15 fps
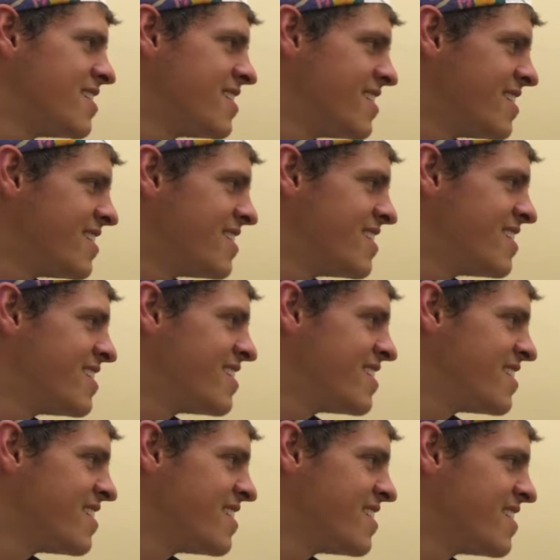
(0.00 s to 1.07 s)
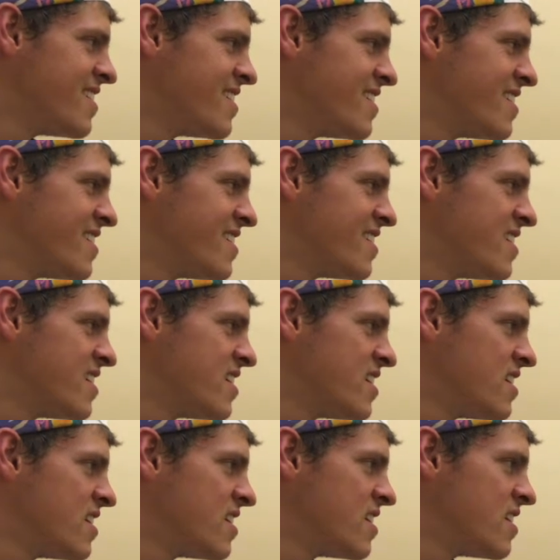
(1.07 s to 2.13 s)

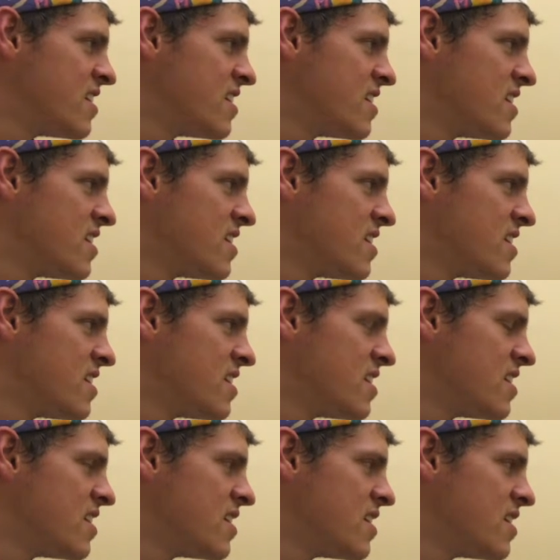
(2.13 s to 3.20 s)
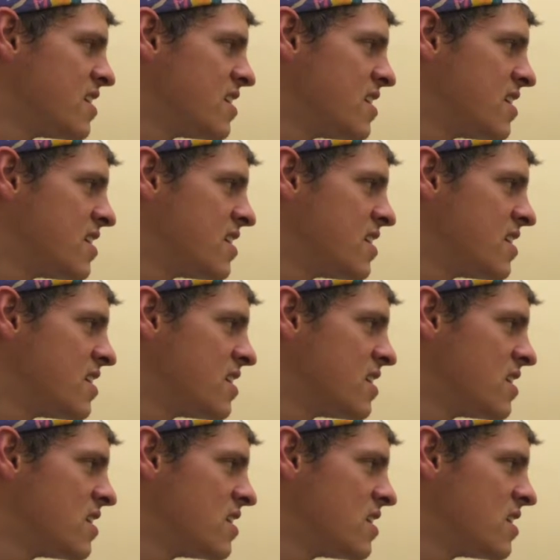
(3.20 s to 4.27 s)

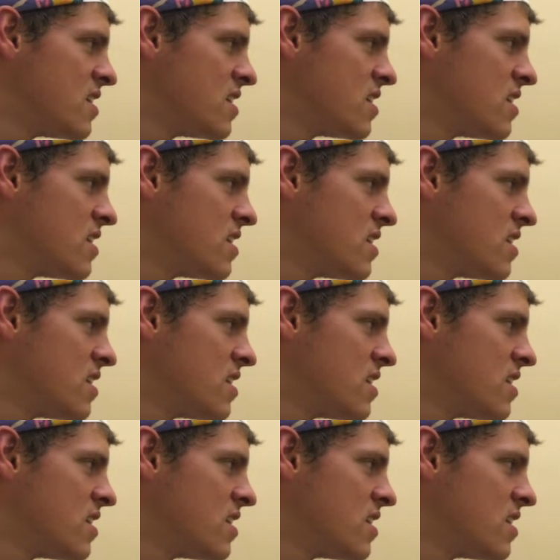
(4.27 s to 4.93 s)
This person isn't speaking.